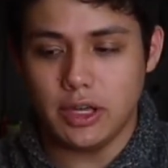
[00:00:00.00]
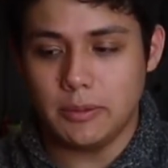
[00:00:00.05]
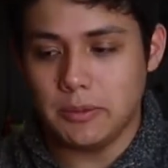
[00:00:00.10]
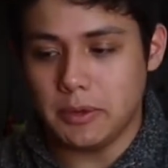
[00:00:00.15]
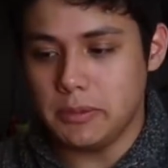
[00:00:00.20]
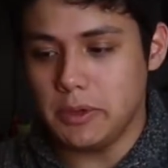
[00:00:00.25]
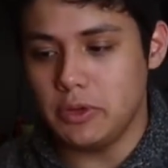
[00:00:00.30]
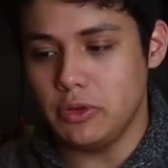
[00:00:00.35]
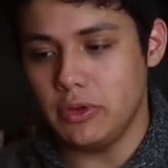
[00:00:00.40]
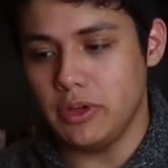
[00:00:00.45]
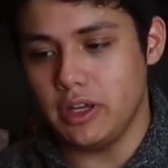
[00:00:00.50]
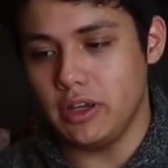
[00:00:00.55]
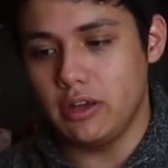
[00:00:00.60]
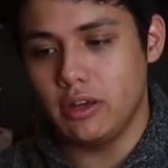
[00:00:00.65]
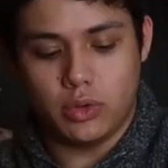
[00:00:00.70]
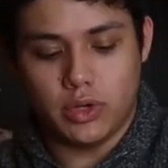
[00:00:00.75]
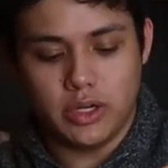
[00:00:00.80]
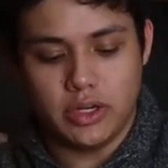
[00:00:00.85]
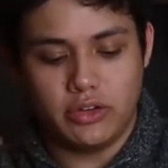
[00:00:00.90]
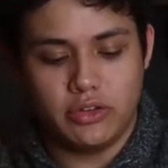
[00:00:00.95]
I'm going to be doing
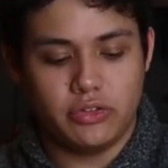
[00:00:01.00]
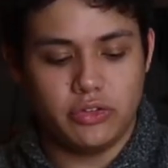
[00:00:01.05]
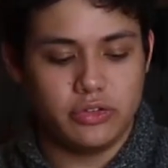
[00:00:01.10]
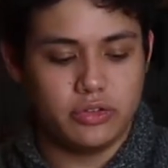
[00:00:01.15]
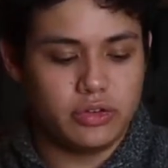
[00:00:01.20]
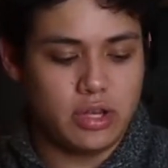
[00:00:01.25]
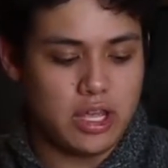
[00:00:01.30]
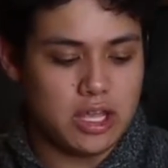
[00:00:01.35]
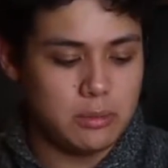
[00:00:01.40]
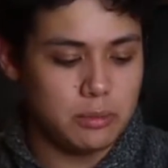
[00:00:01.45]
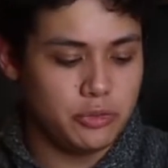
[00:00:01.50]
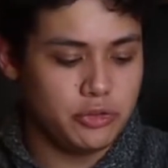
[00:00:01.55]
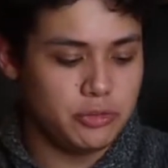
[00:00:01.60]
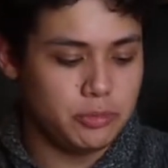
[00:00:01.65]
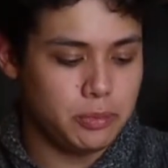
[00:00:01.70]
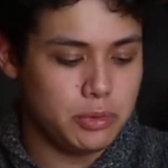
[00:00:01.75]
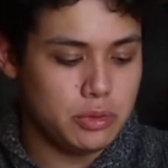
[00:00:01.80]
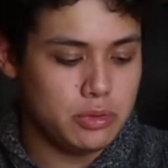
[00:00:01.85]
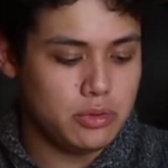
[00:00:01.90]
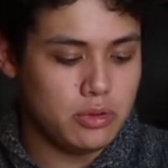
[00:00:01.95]
1
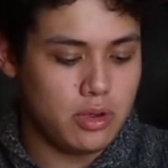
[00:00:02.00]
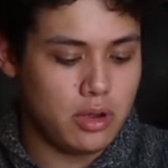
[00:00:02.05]
tablespoon